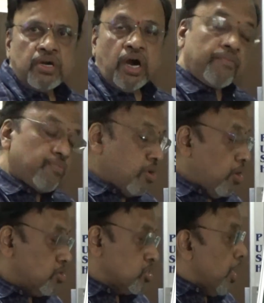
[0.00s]
Of
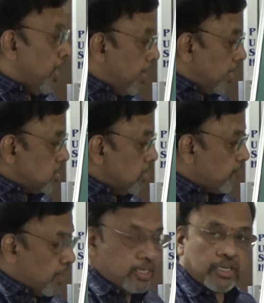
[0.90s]
course, it is in
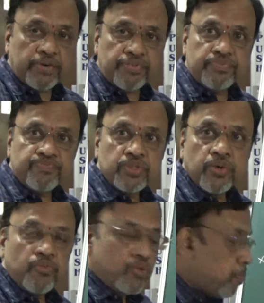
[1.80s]
front
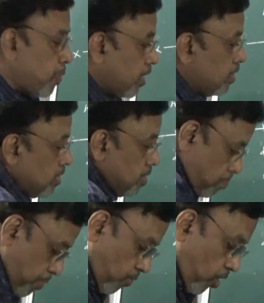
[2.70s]
of VP.
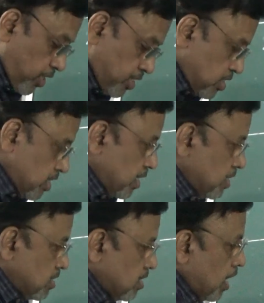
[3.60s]
By what
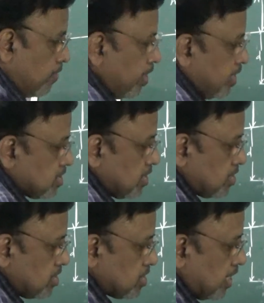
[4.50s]
distance? I will consider
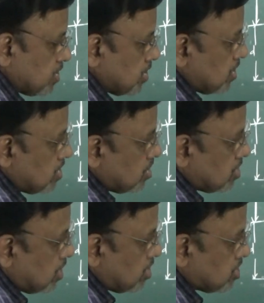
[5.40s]
this. Let us say this is
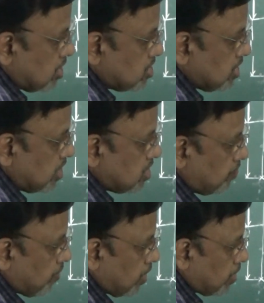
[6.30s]
the distance. It is
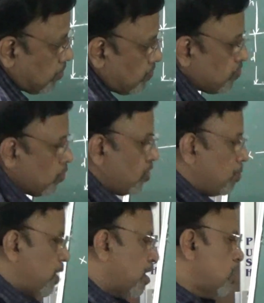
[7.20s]
in front of
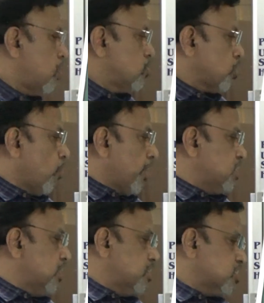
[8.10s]
VP. So what is
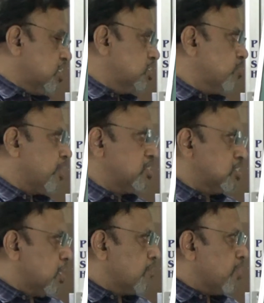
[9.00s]
the distance we have
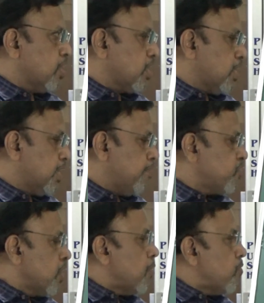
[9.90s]
considered for
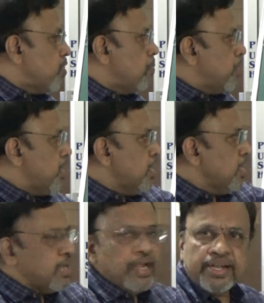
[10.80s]

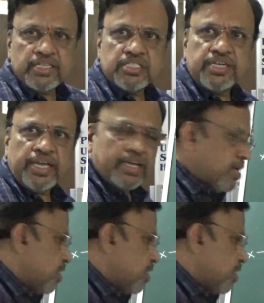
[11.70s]
VP? It is D.